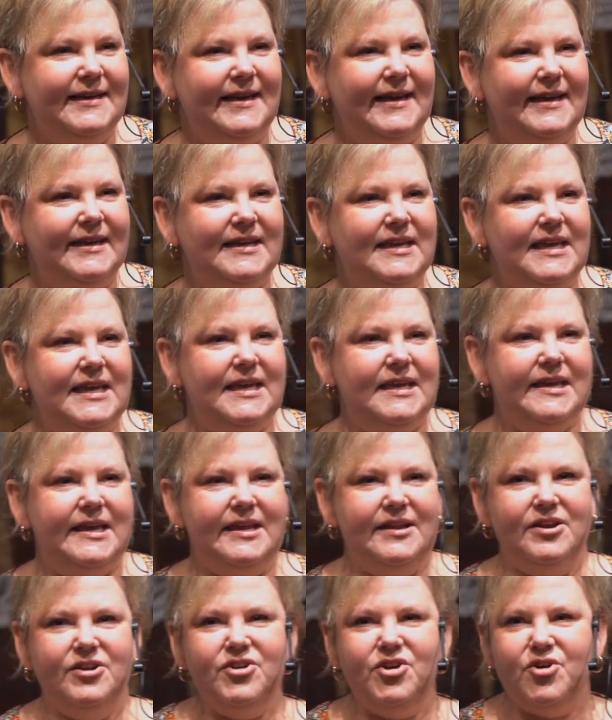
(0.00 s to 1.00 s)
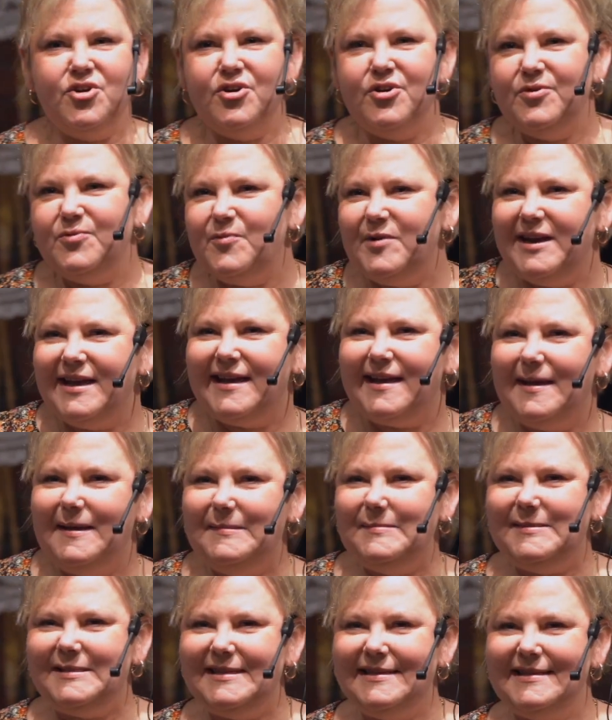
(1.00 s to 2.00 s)
a geek and a nerd when it
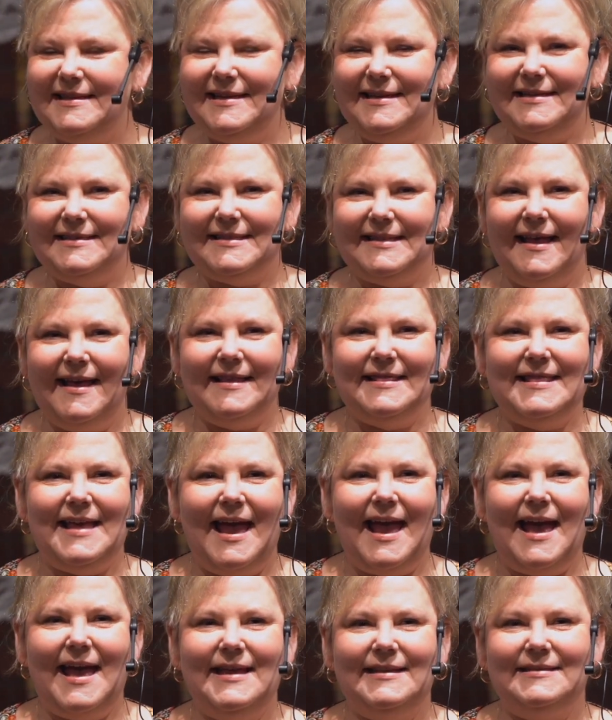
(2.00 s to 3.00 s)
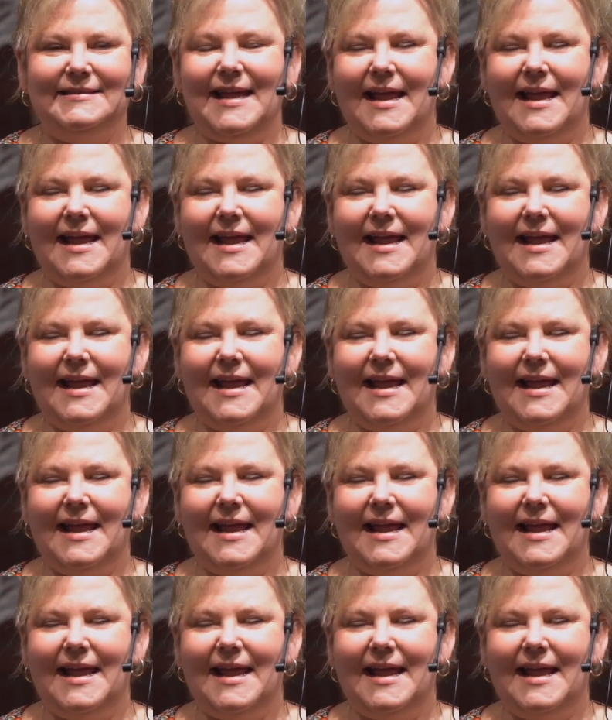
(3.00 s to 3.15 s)
comes to things like that.